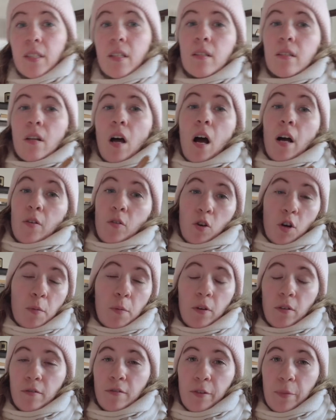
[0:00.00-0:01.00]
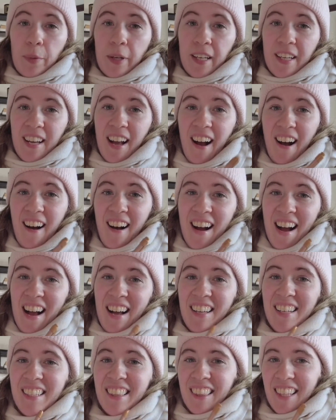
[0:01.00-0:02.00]
is not normal for me.
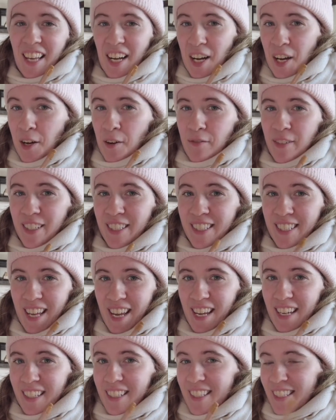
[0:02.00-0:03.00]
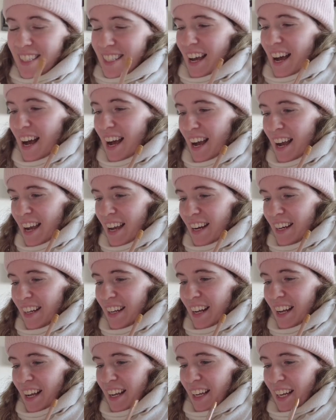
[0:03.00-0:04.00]
I love staying inside
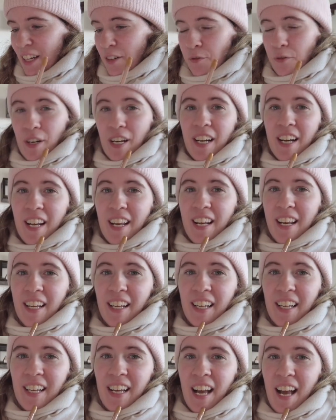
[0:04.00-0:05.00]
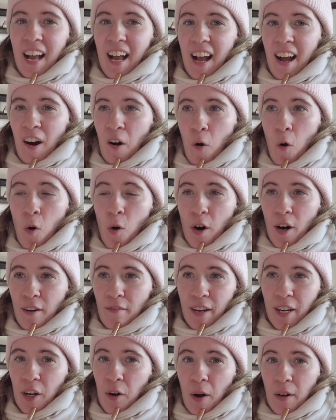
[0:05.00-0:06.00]
and reading or if
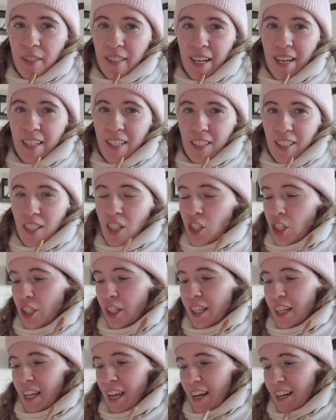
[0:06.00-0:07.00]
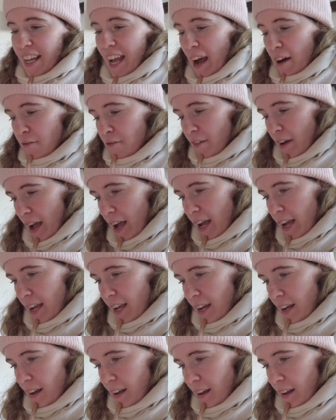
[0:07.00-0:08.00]
I go outside just chilling at a
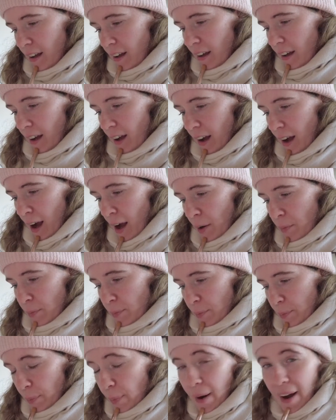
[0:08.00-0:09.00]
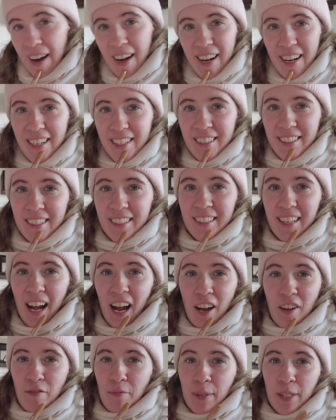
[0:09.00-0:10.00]
cafe. But
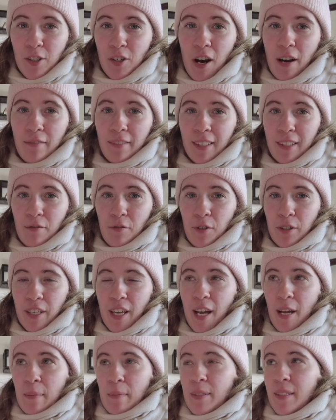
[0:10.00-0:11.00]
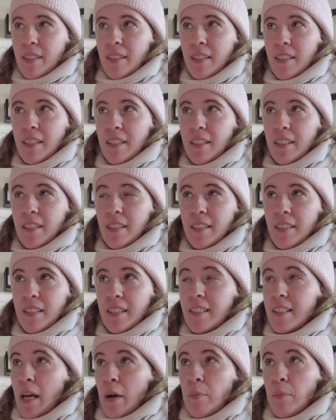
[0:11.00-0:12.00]
I've been traveling full time since
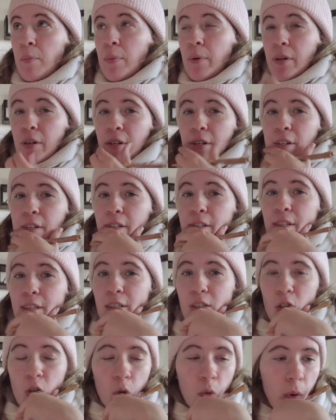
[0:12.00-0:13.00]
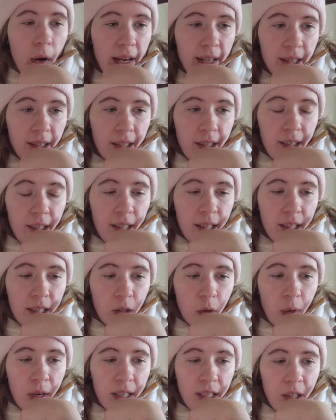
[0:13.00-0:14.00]
December
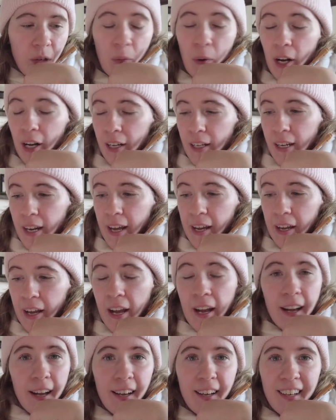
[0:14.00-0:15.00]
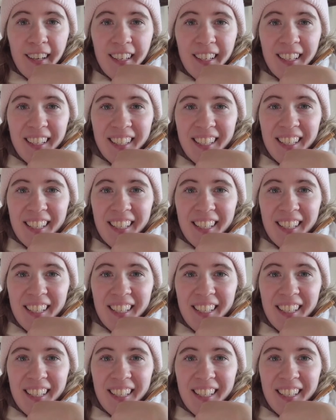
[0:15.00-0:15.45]
2021, and